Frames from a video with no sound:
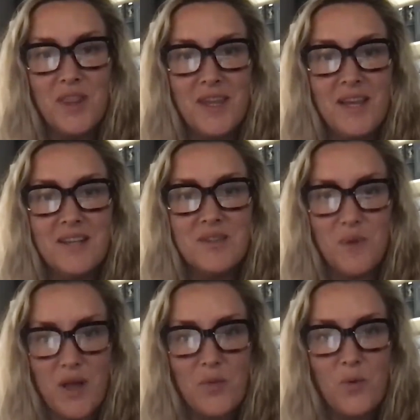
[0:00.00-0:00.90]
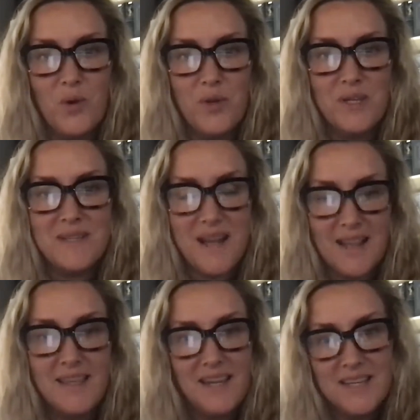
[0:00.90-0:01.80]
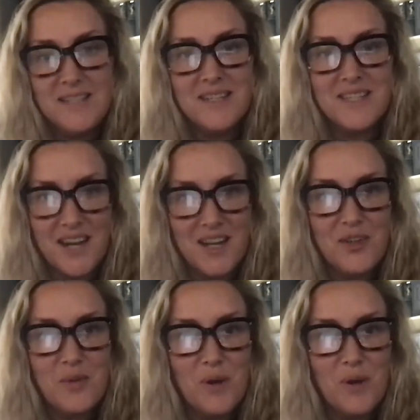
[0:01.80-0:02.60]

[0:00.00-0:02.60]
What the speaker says: things around the world is not the easiest either,